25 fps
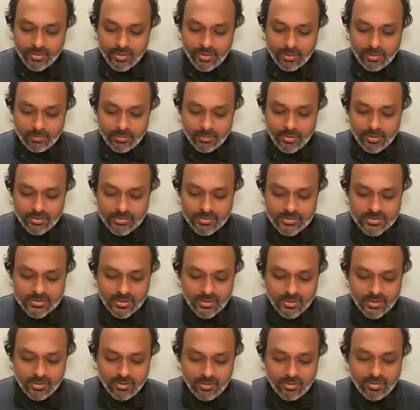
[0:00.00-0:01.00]
the number is
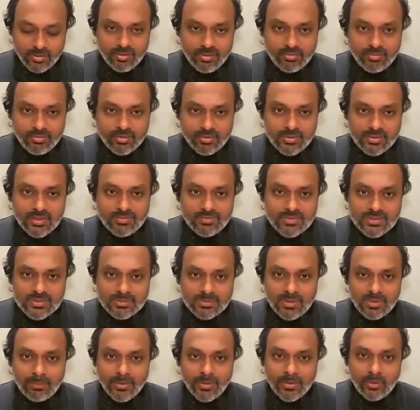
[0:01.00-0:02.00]

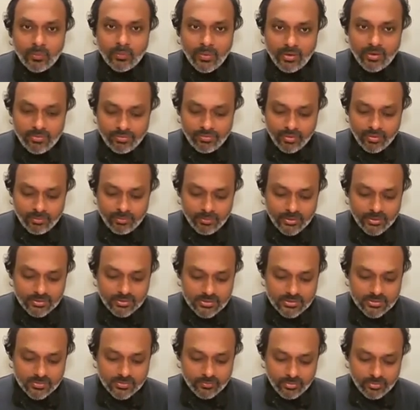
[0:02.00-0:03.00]
divisible by 25
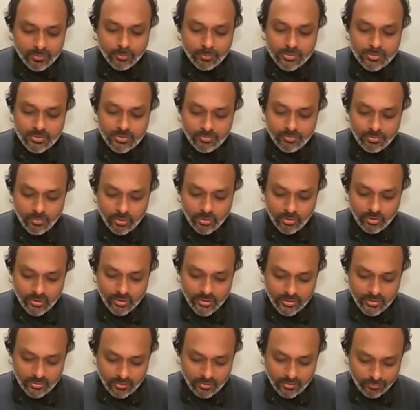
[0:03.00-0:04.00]
means, suppose if you want to
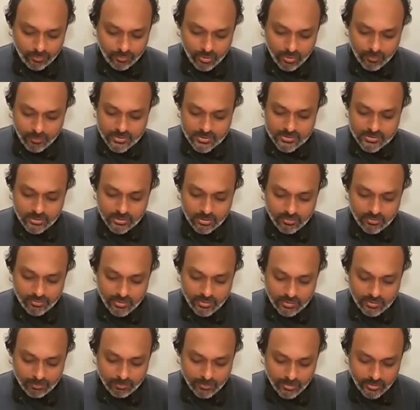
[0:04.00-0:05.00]
get 4% of a
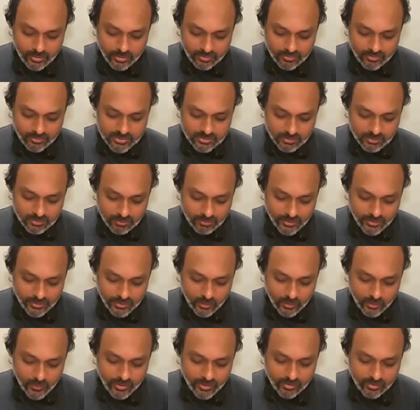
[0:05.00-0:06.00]
number divisible by
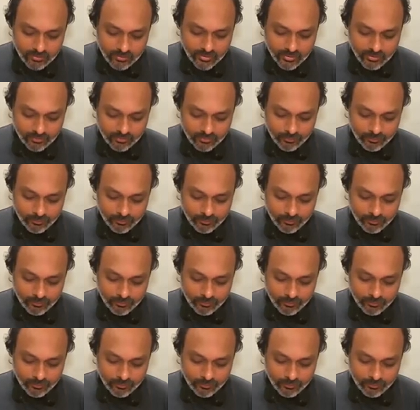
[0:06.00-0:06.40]
25,